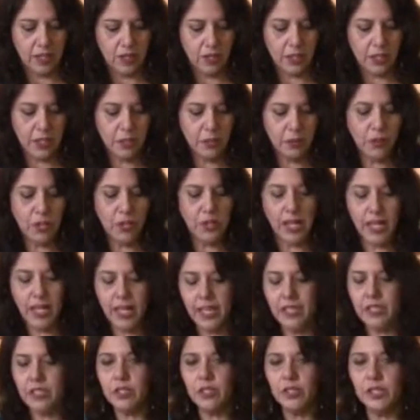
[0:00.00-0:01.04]
All you want to
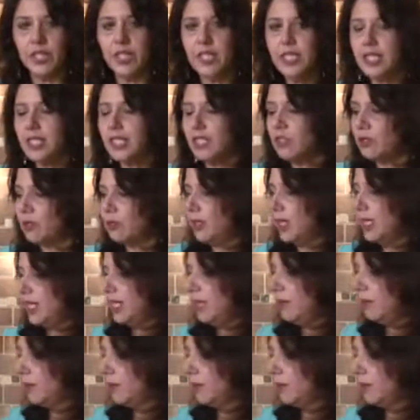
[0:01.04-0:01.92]
add to this is really,